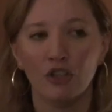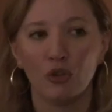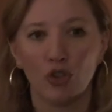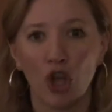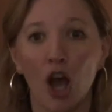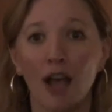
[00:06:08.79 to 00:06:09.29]

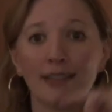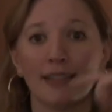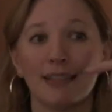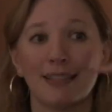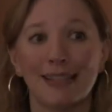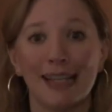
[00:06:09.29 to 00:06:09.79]
to
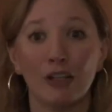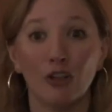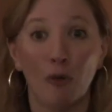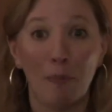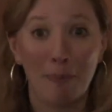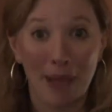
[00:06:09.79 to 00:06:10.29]
toss the
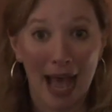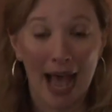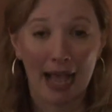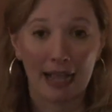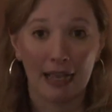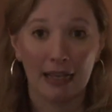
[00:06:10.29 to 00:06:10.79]
signal
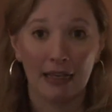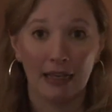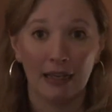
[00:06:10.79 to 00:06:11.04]
back.